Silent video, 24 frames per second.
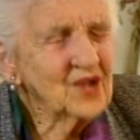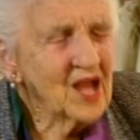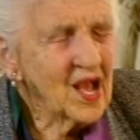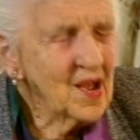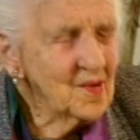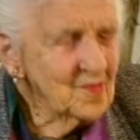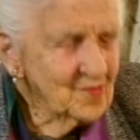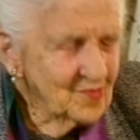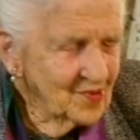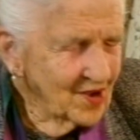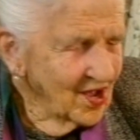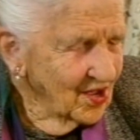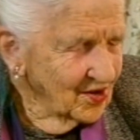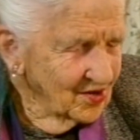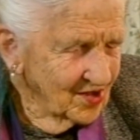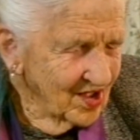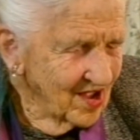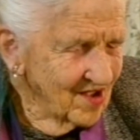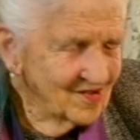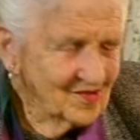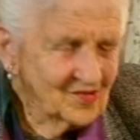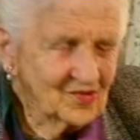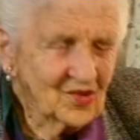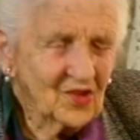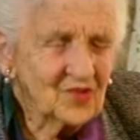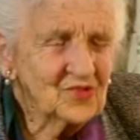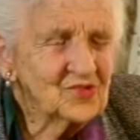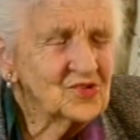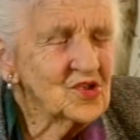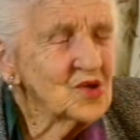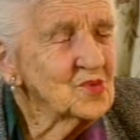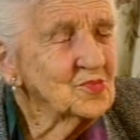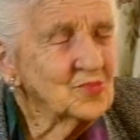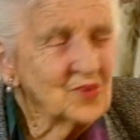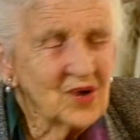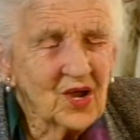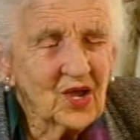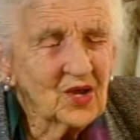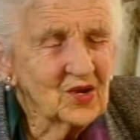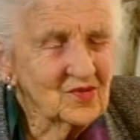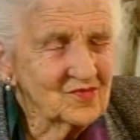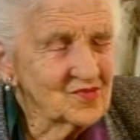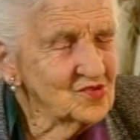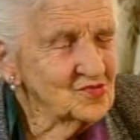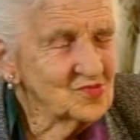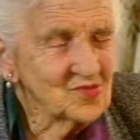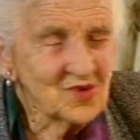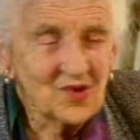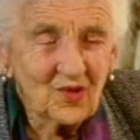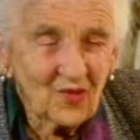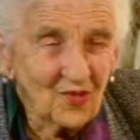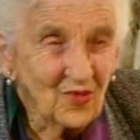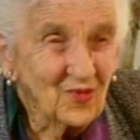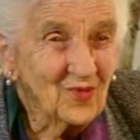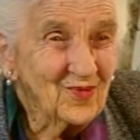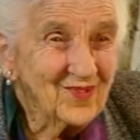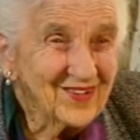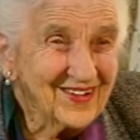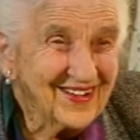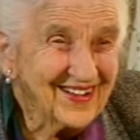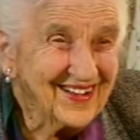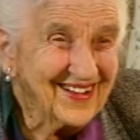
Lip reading: what I'm proud of. I'm not so proud of his wealth.